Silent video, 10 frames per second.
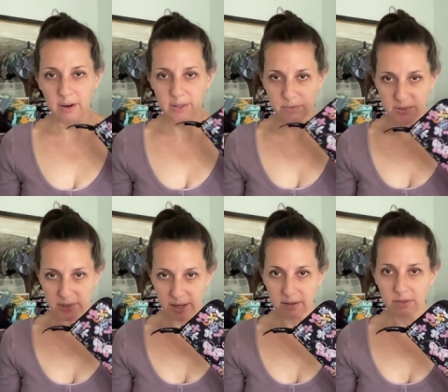It's
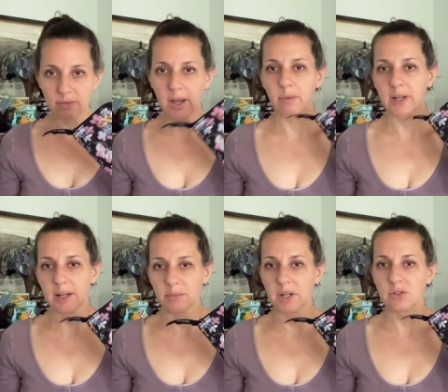recycled fabric, and
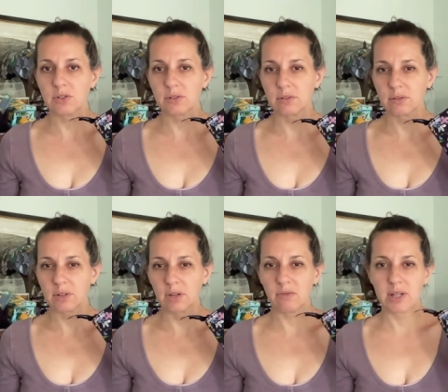I'm not
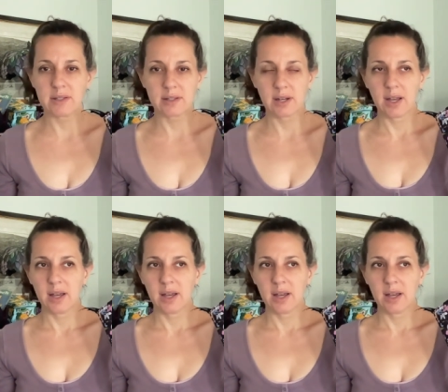convinced.